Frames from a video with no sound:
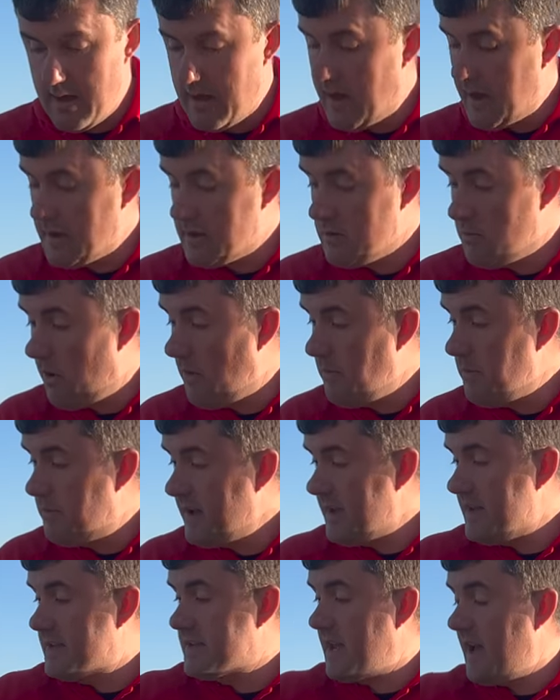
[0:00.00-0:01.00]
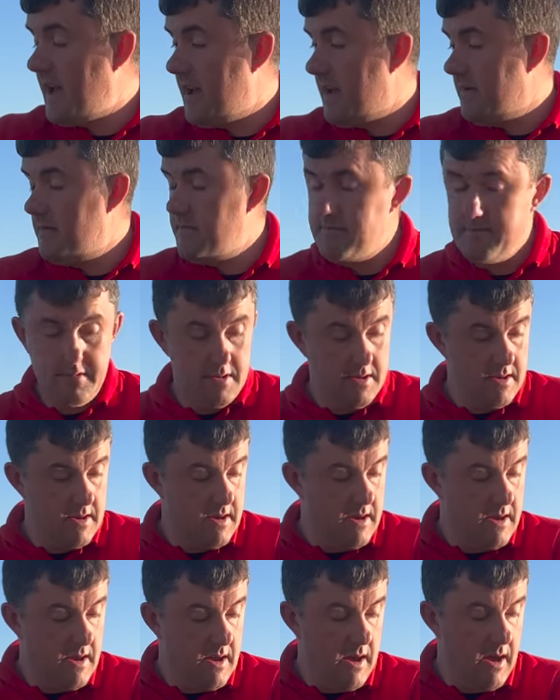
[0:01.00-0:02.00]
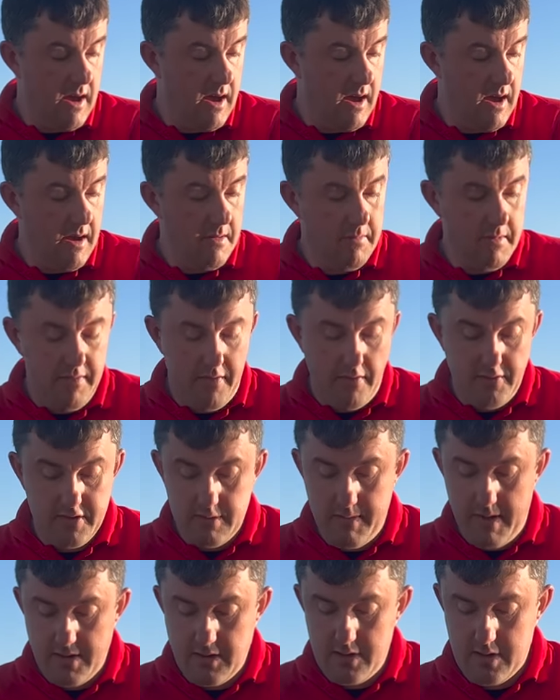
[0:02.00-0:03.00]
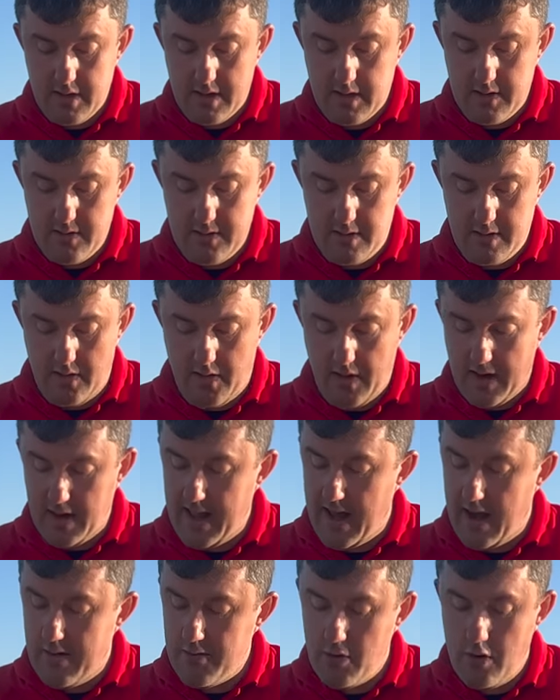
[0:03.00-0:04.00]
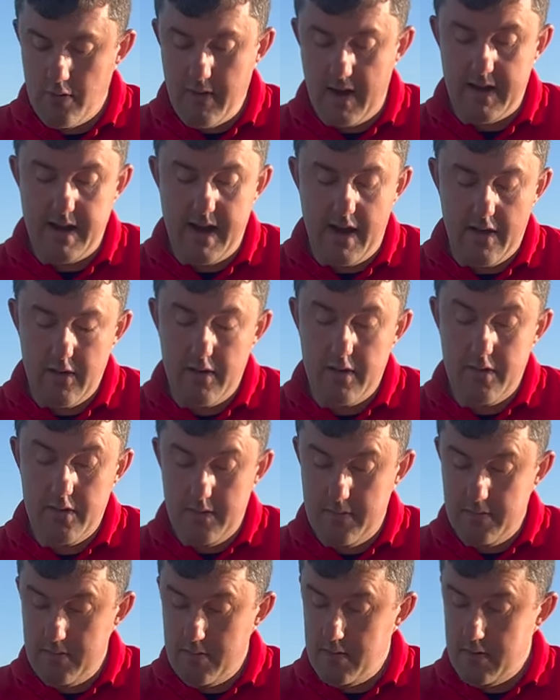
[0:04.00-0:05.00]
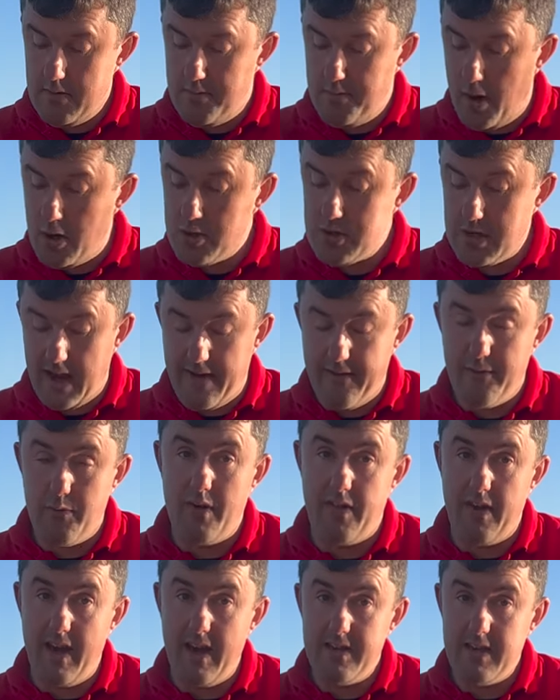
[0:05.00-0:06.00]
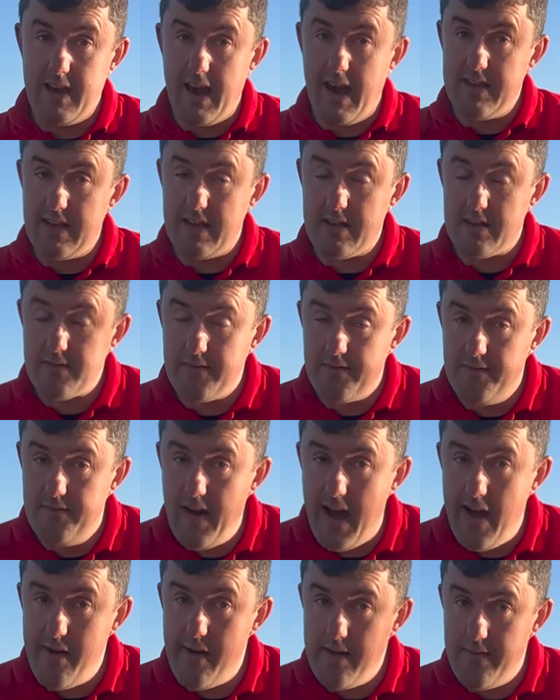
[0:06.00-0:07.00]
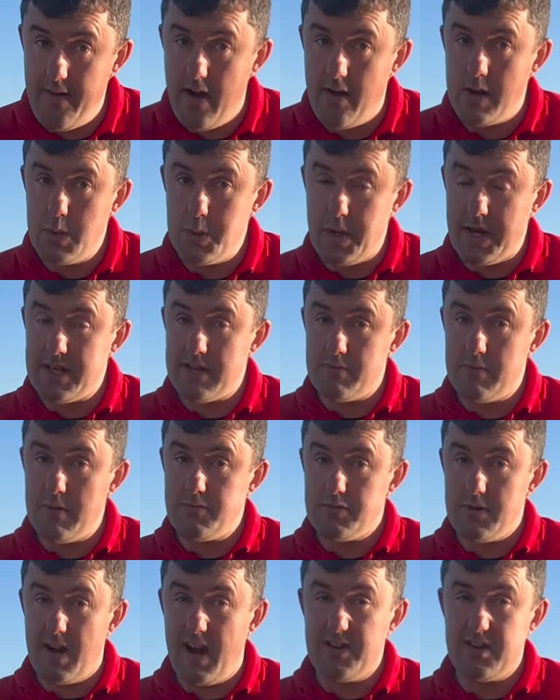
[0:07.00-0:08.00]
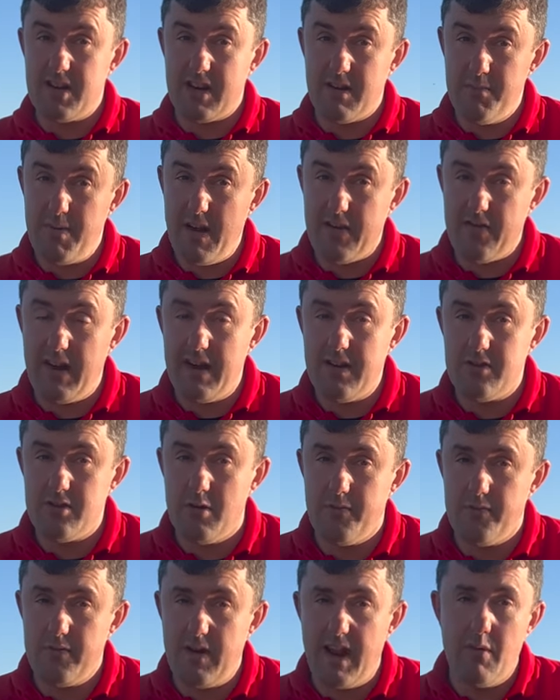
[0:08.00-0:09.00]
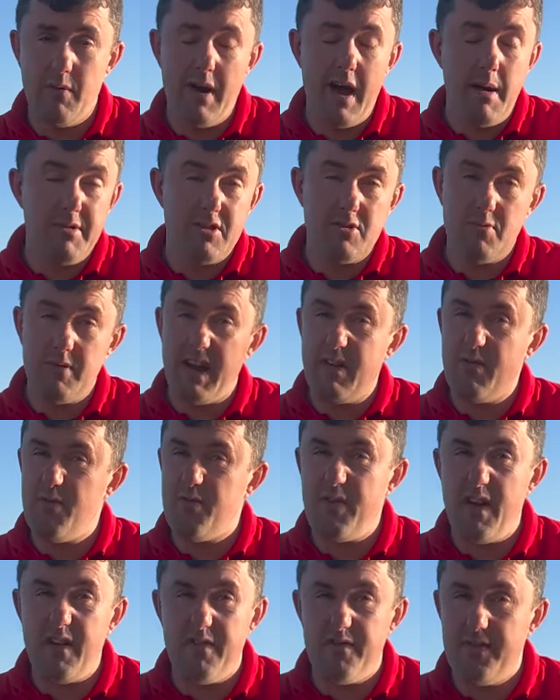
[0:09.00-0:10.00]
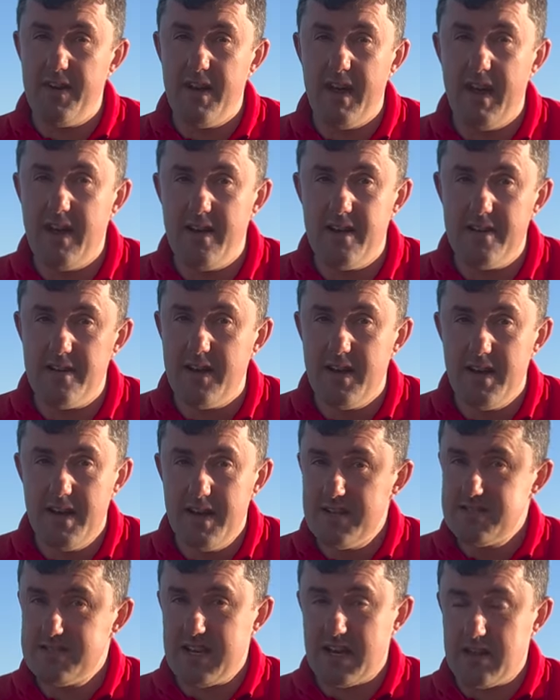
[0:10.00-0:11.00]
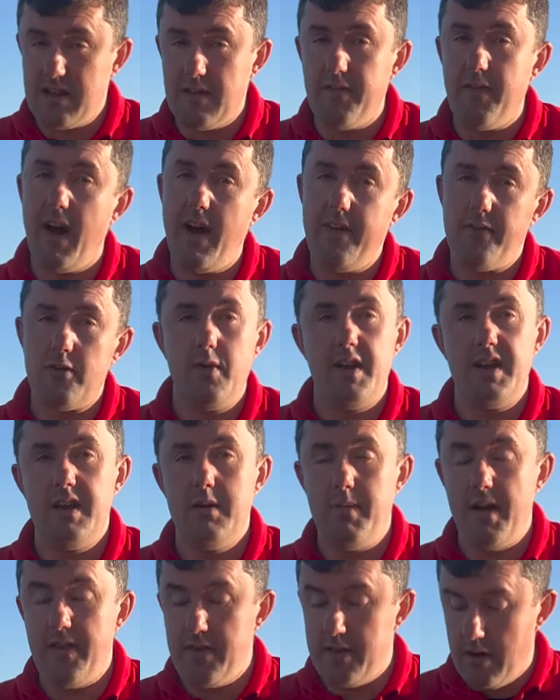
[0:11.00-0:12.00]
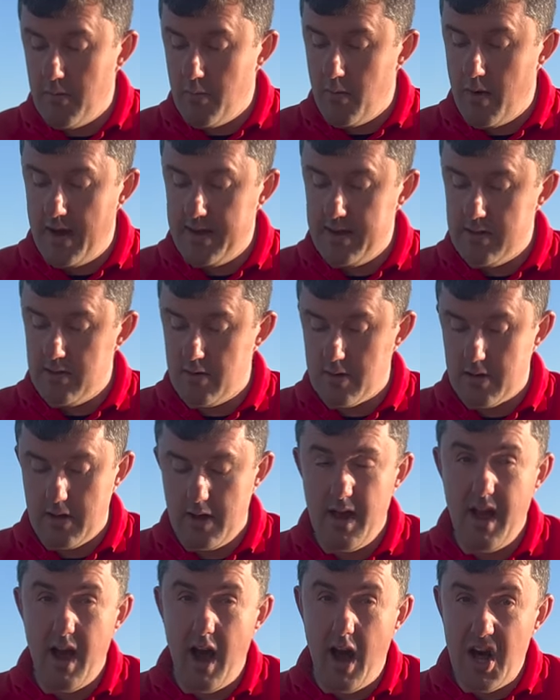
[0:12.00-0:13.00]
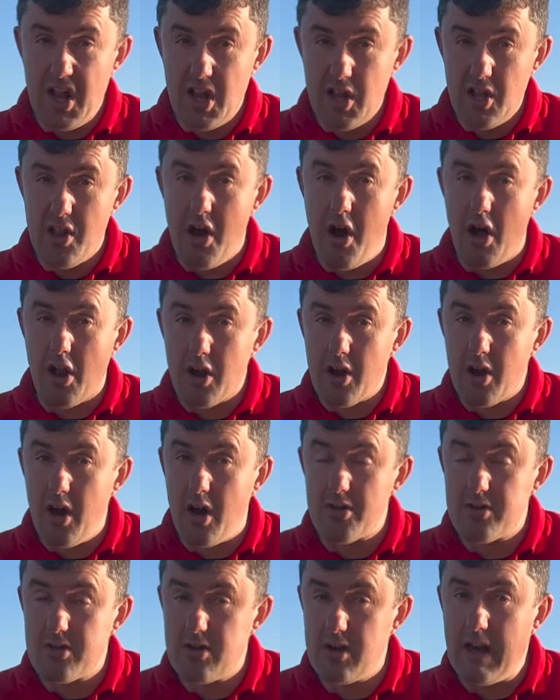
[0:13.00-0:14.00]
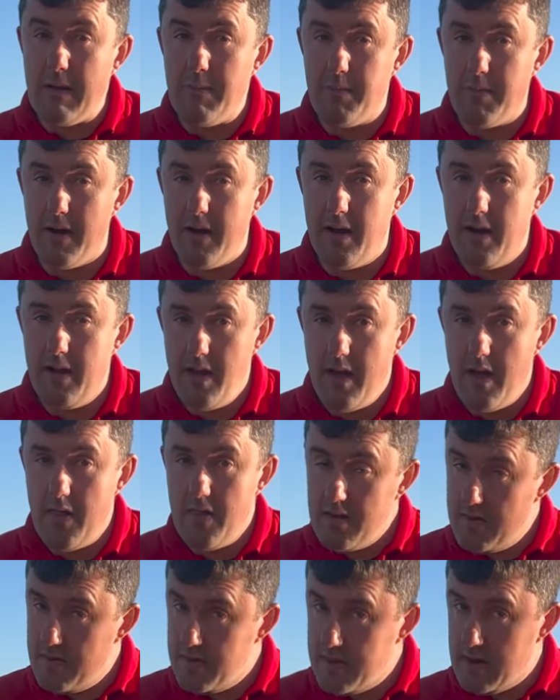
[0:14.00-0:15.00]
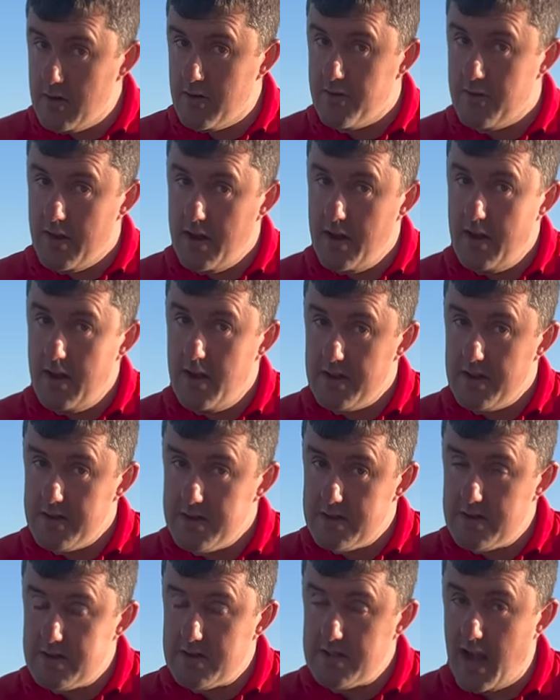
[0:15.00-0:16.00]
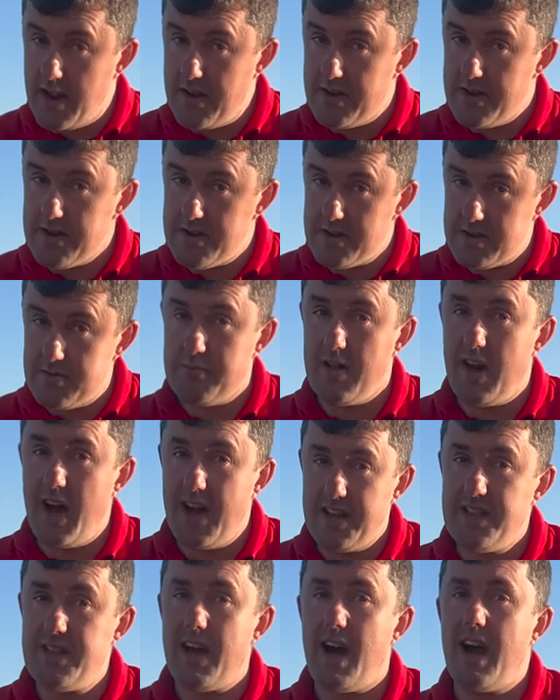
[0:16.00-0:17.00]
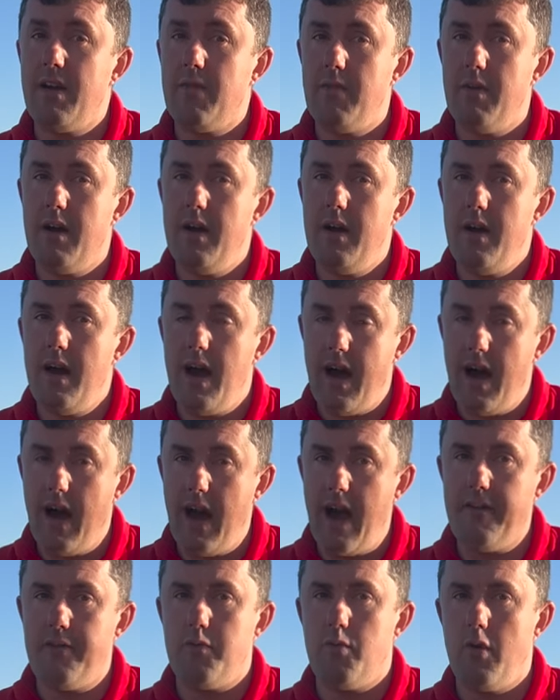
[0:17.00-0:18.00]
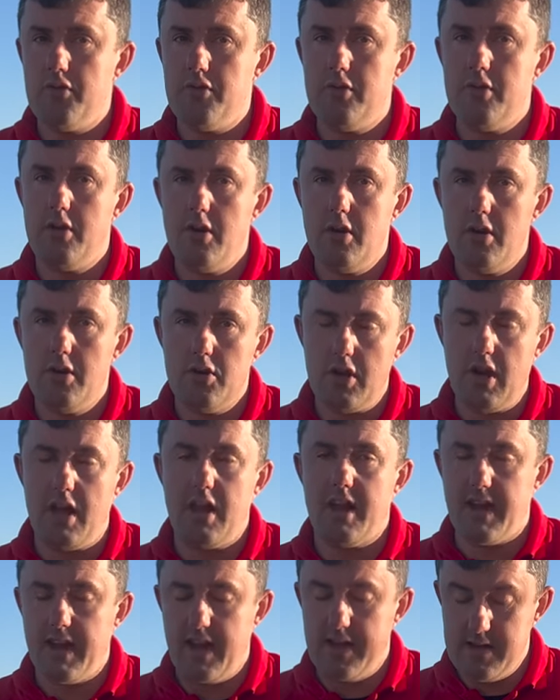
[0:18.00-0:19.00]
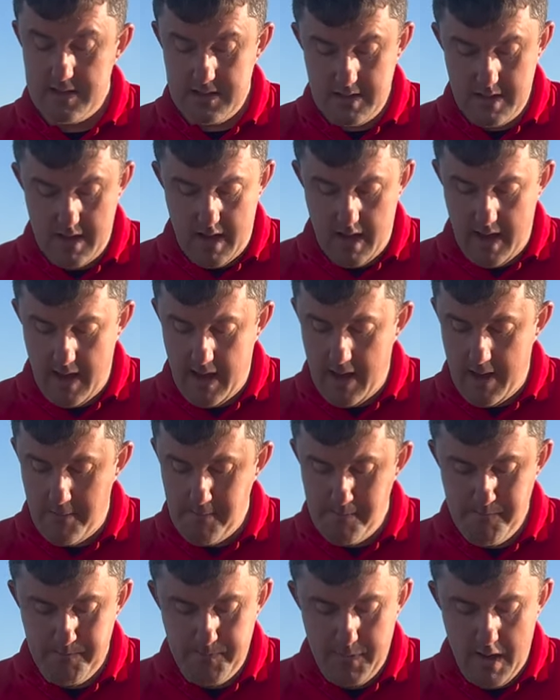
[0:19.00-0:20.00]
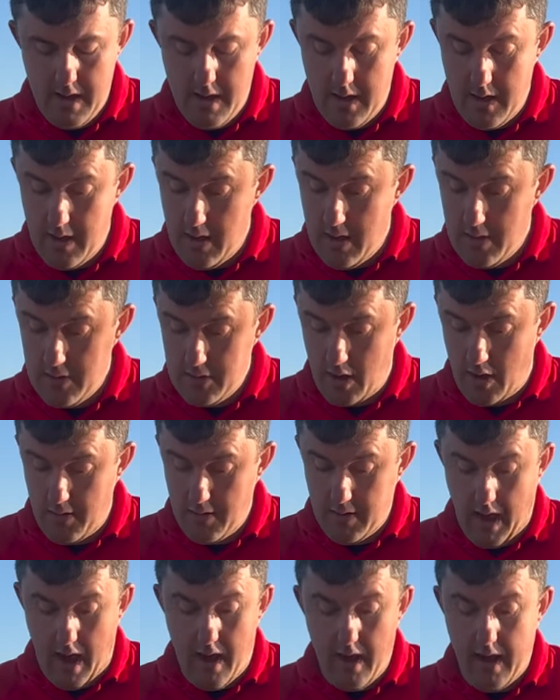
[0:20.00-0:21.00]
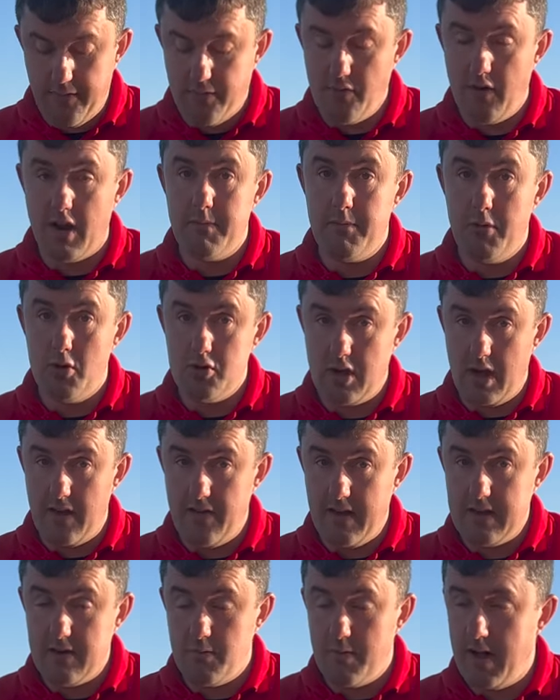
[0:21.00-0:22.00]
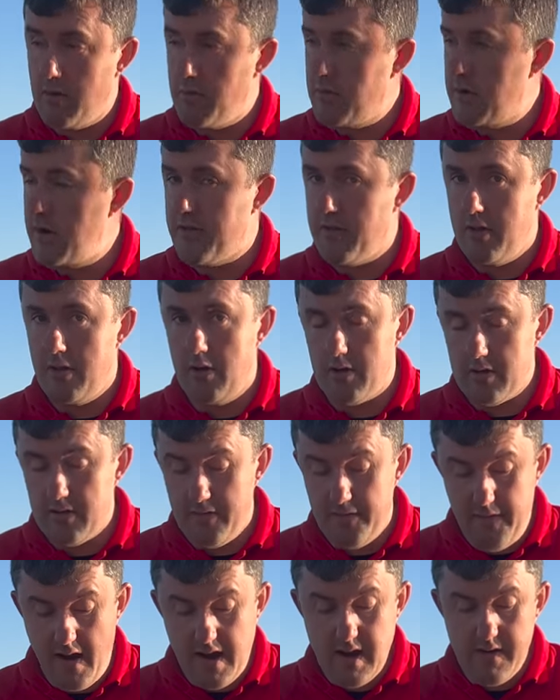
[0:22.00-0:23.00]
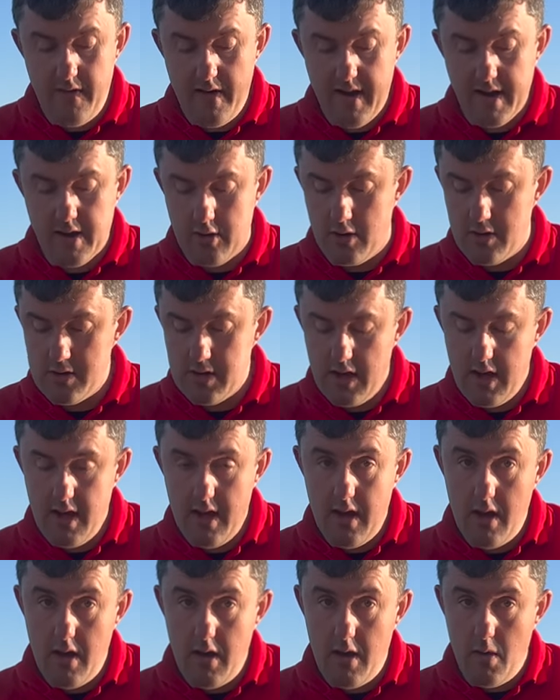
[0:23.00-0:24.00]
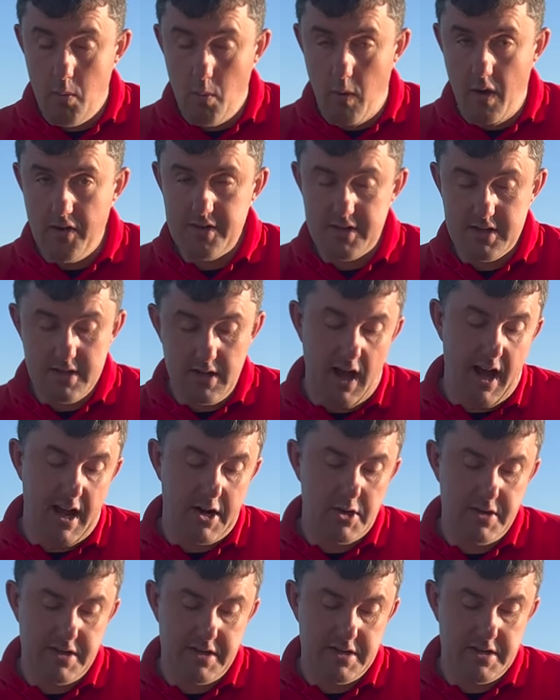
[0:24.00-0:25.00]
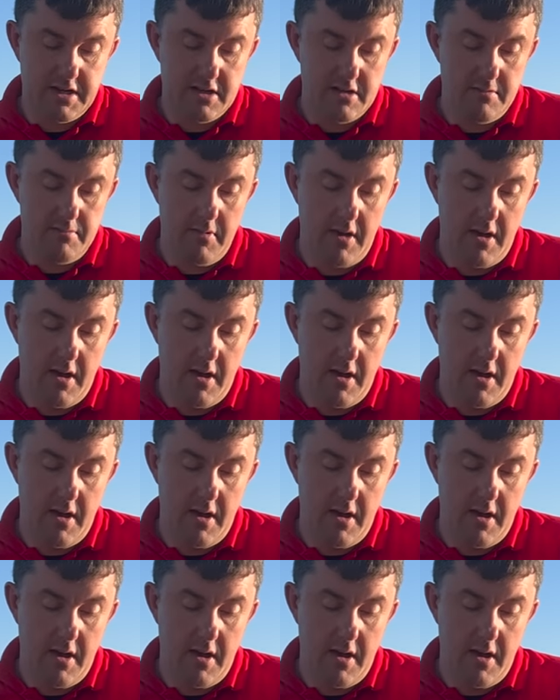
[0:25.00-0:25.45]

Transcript: It's a one piece kit. I've obviously mentioned the cloud already. Now, the positive with this is it's very, very reasonably priced. You can pick these up for anywhere between 50 and 65 quid, depending on where you look. A lot, lot cheaper than the other standard supplied Daiwa F1 shallow kits. So yeah, if you're on a budget, these are well worth a look. They're very, very good. One slight criticism,